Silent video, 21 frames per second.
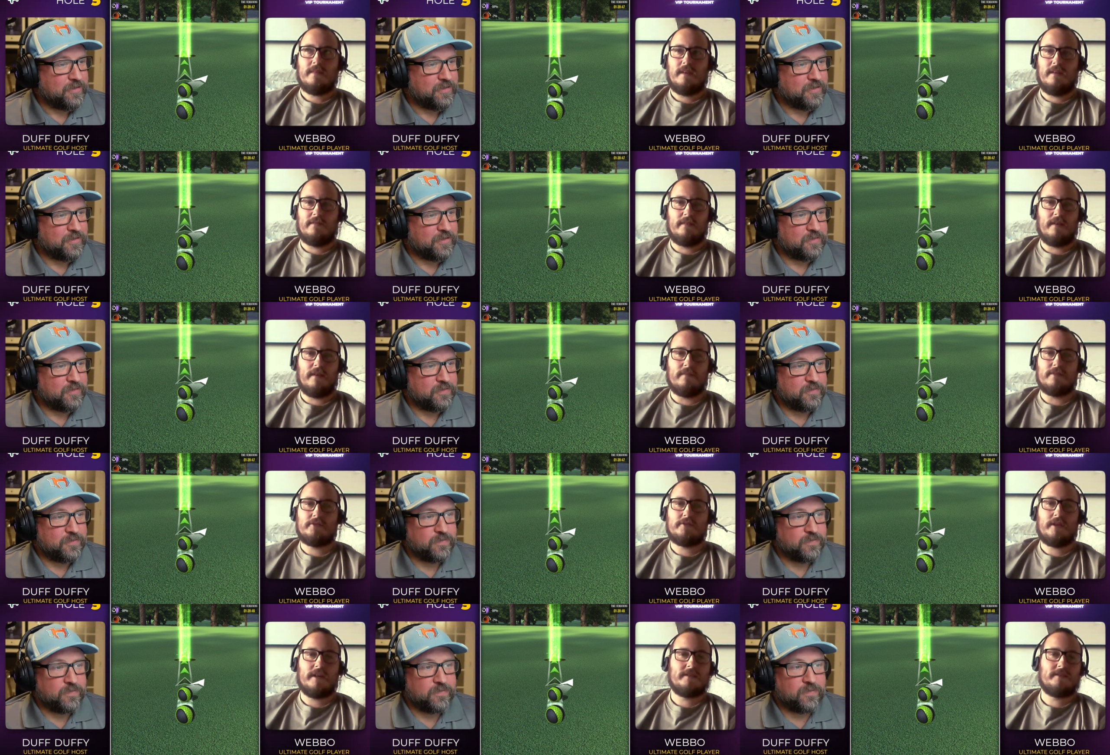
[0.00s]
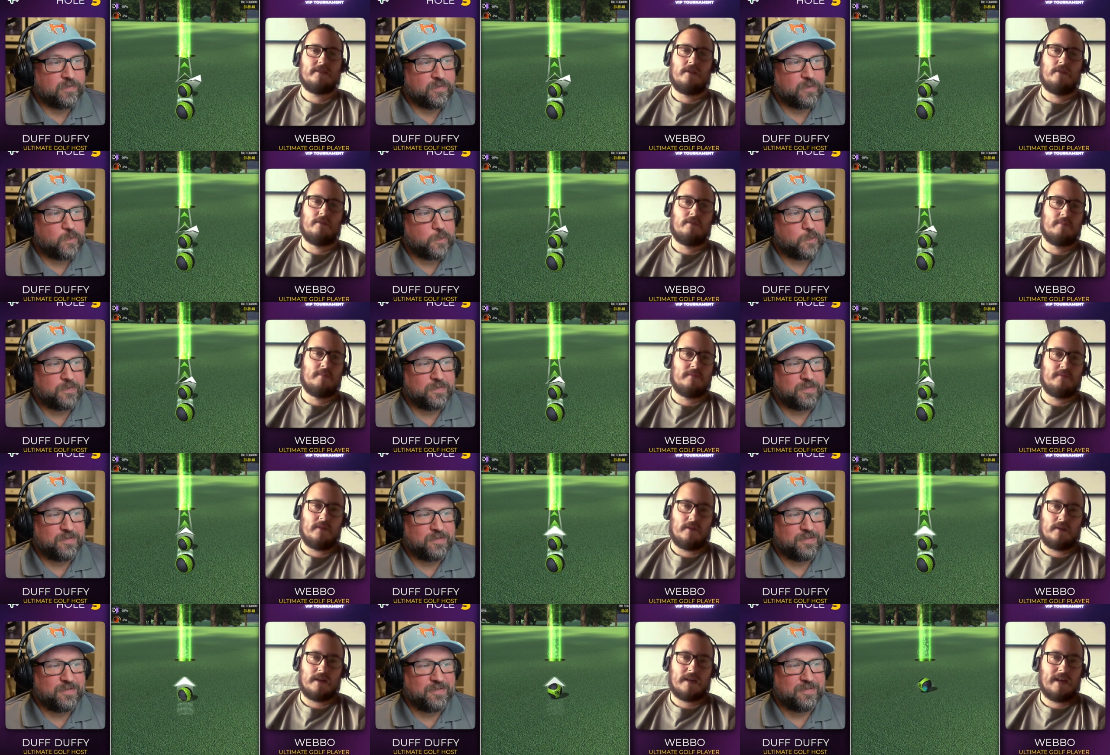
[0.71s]
Speaker 1: I've never tried to grow one
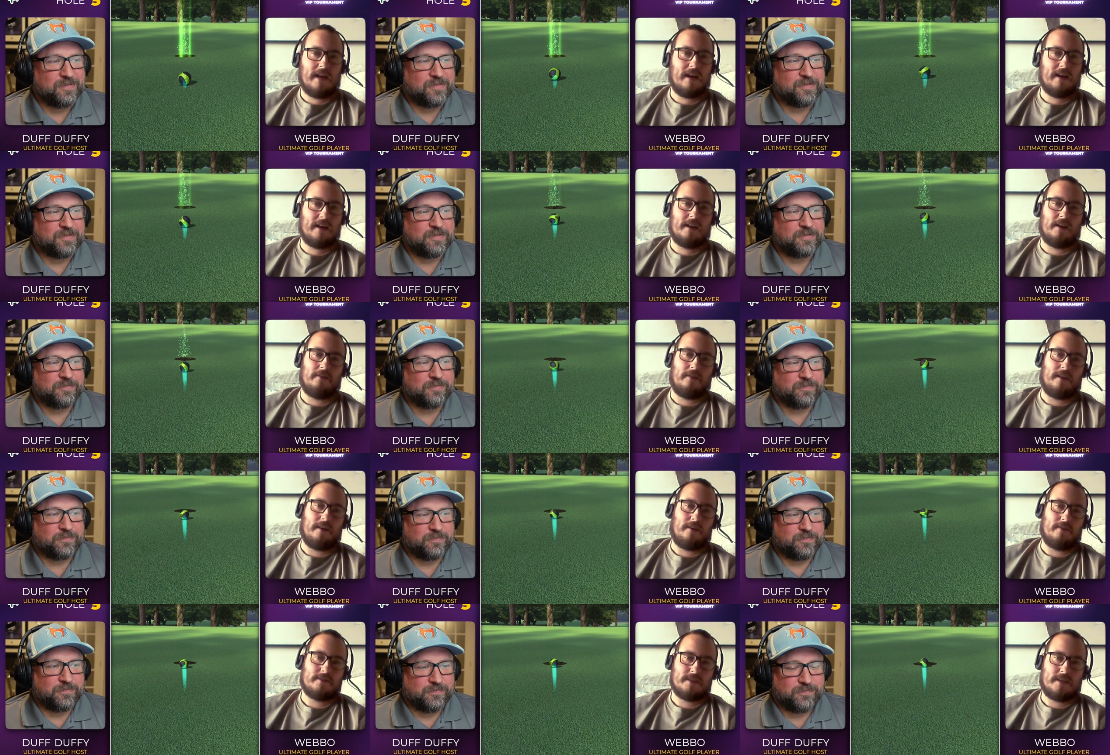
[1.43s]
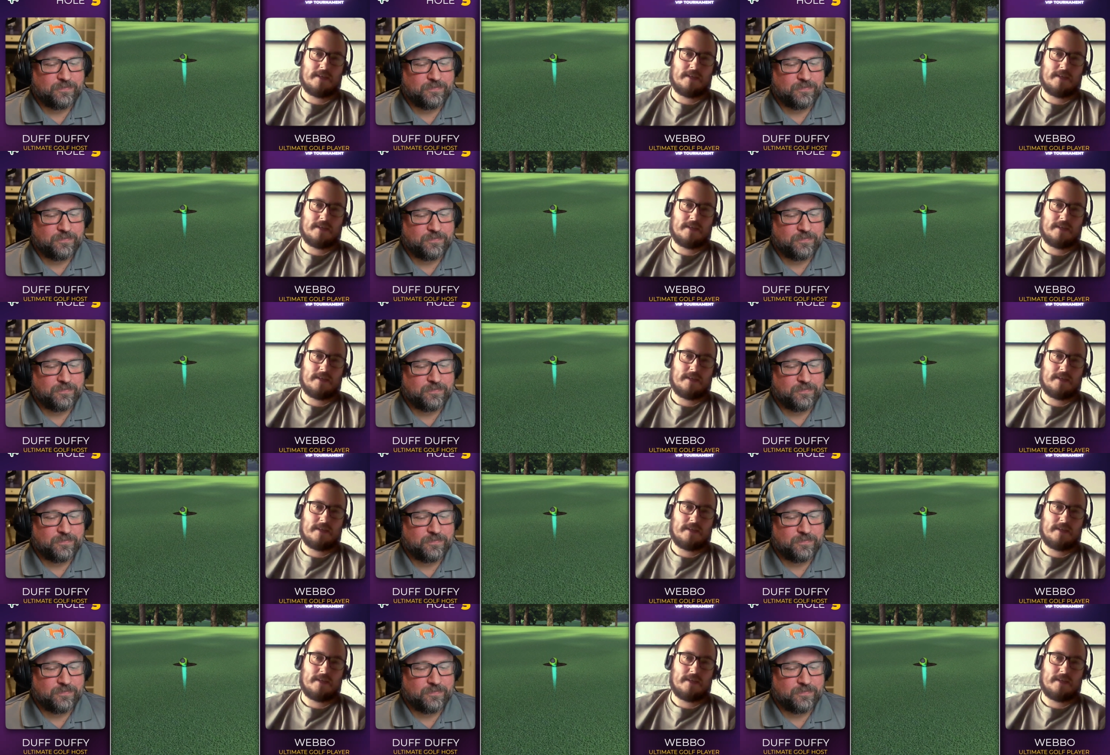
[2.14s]
before. I can't get out of the house.